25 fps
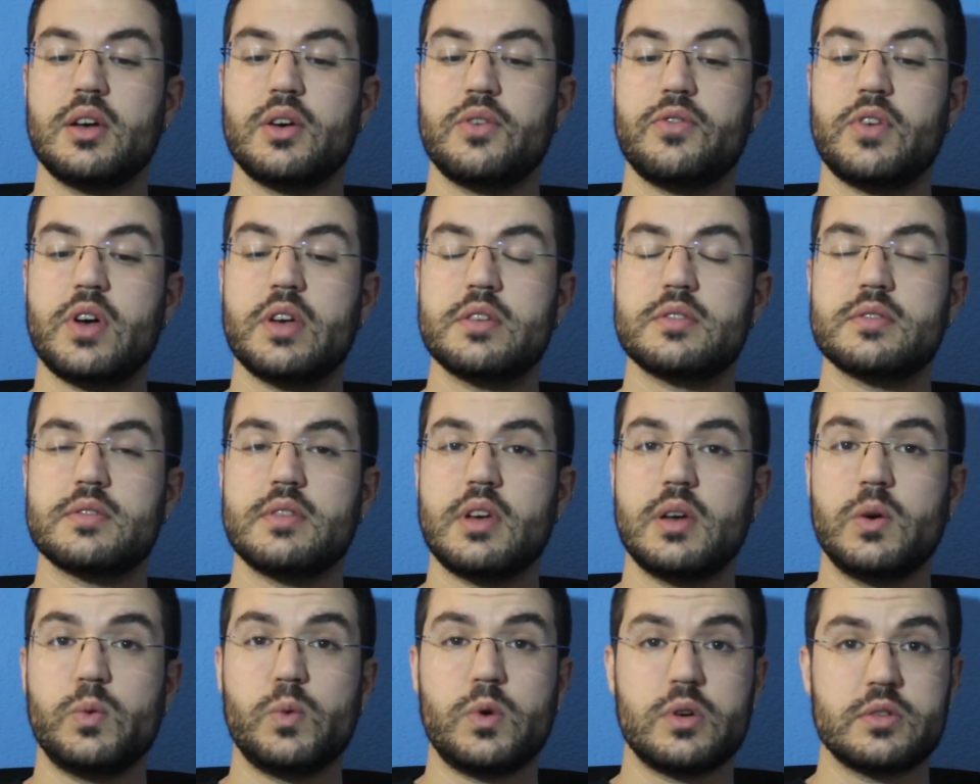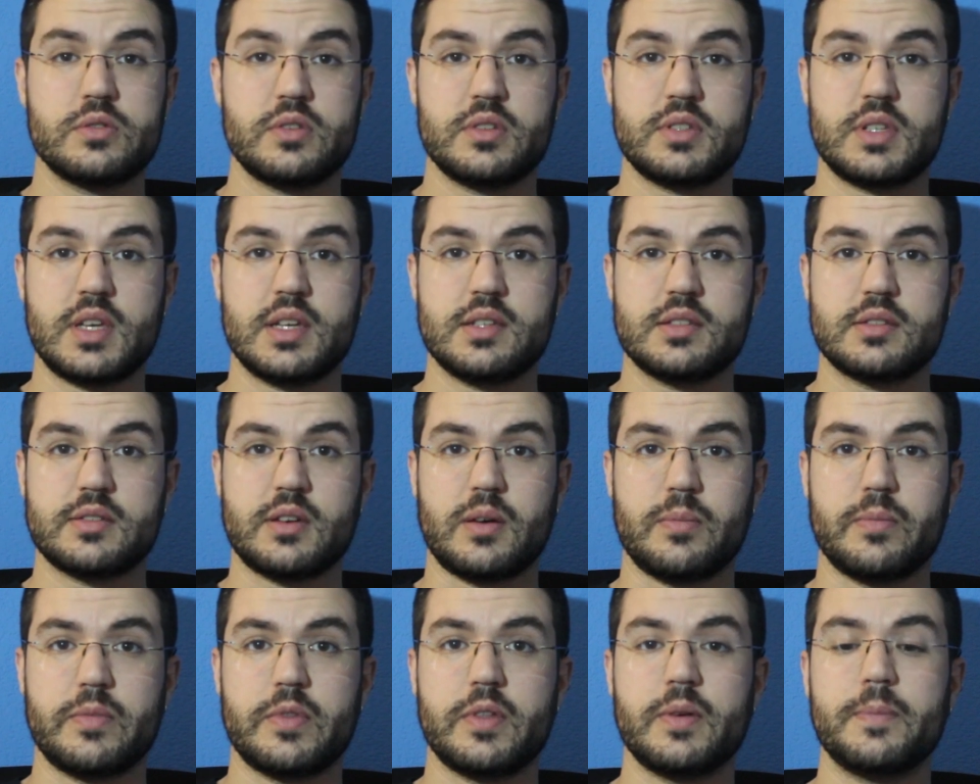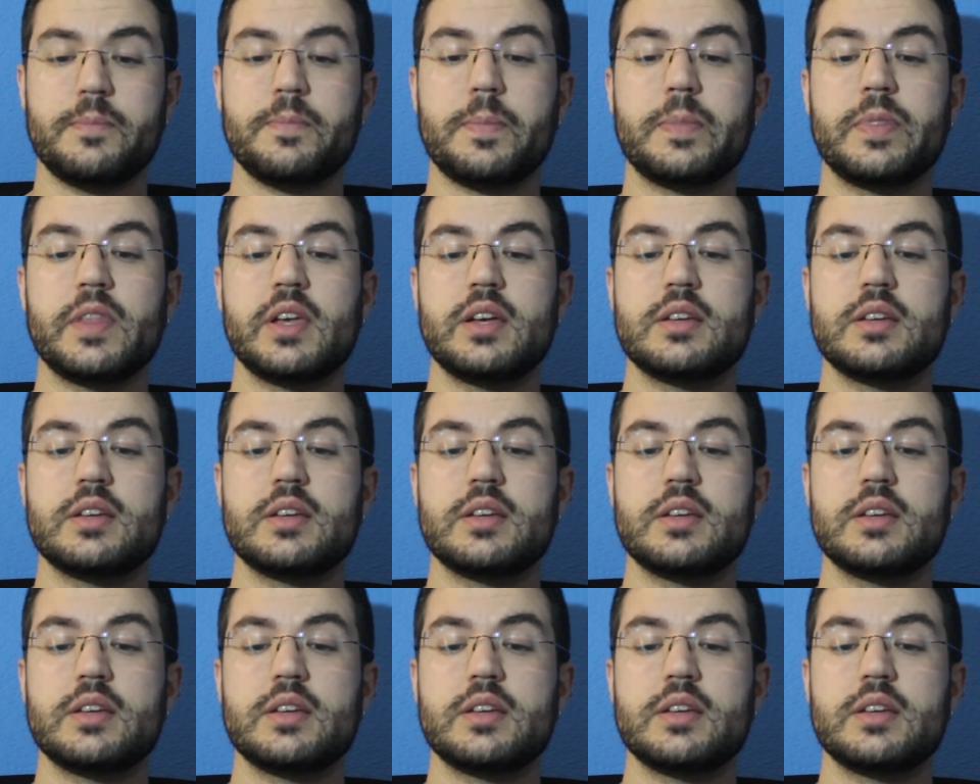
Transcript: First, they want to say something.